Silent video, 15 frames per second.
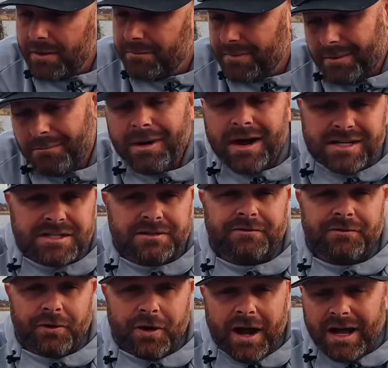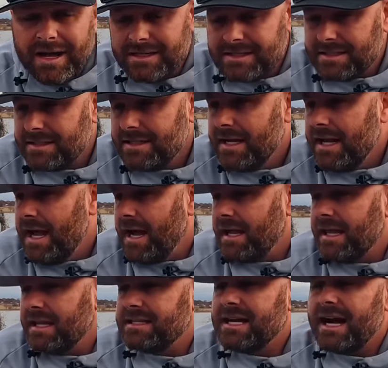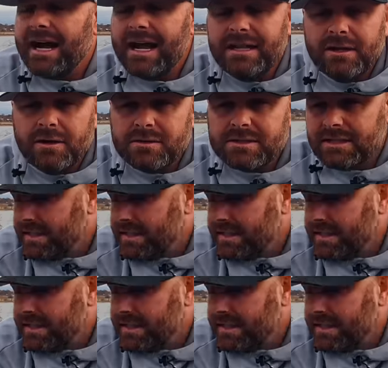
must for us. Again, tying those